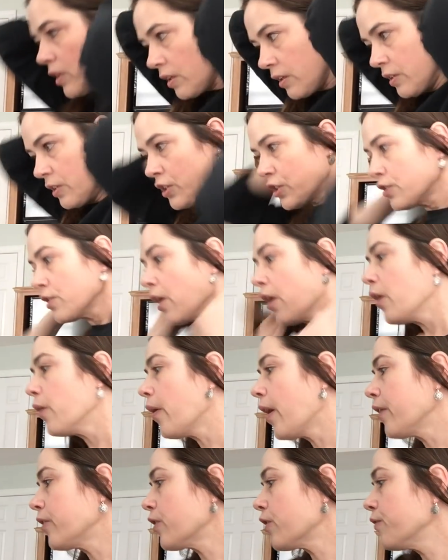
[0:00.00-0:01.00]
So
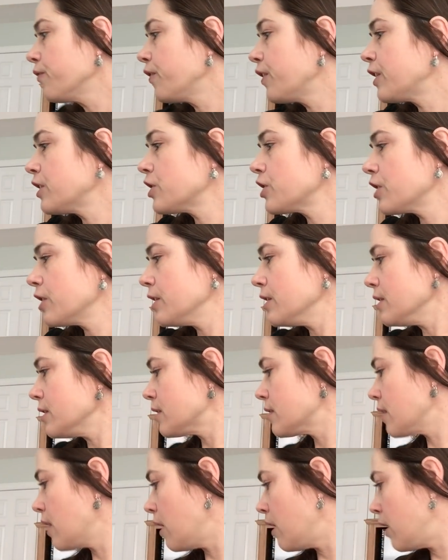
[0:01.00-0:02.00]
other
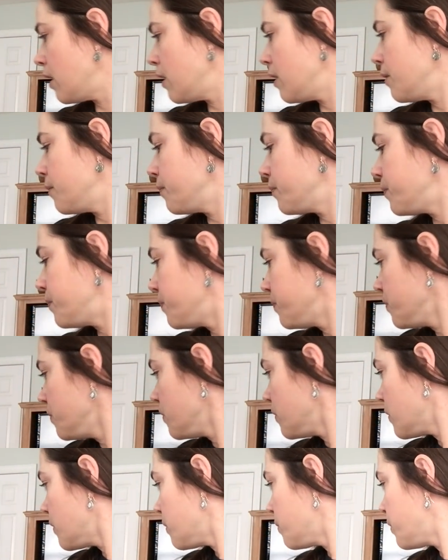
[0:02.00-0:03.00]
finishes.
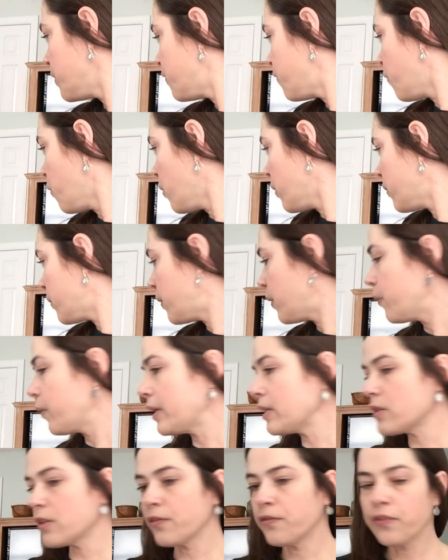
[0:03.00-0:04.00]
Before we
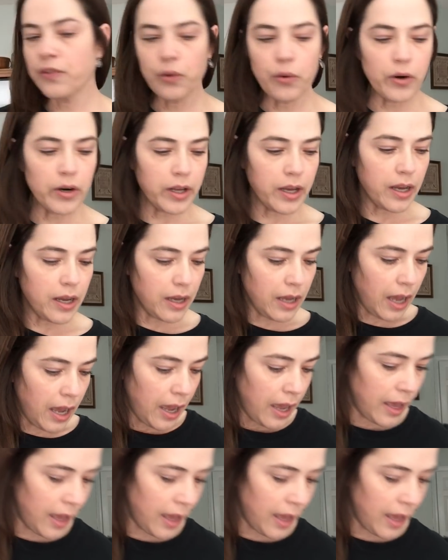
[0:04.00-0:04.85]
went to Florida, I